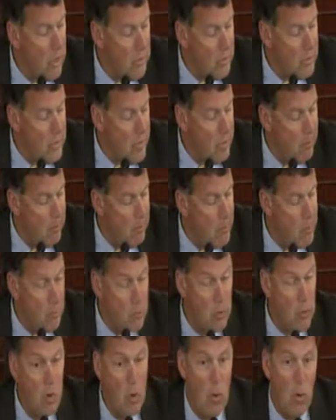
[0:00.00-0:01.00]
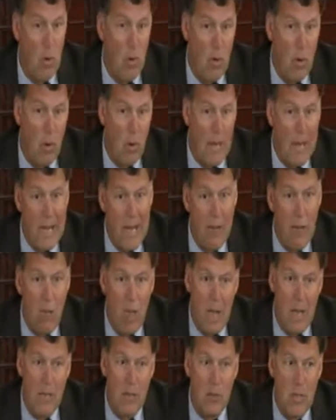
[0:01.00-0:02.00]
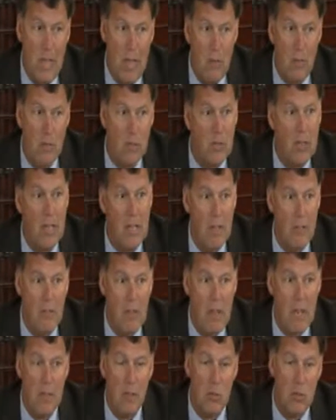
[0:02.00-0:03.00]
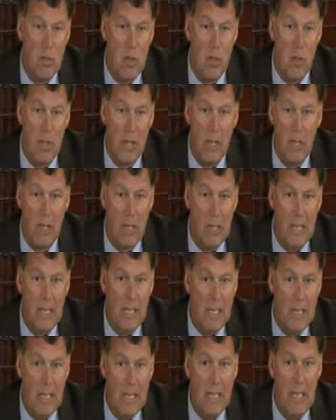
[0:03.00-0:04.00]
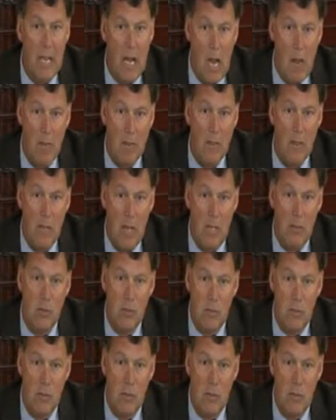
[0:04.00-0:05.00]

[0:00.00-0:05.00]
attempt to score or analyze how the CFA is doing in an economic sense?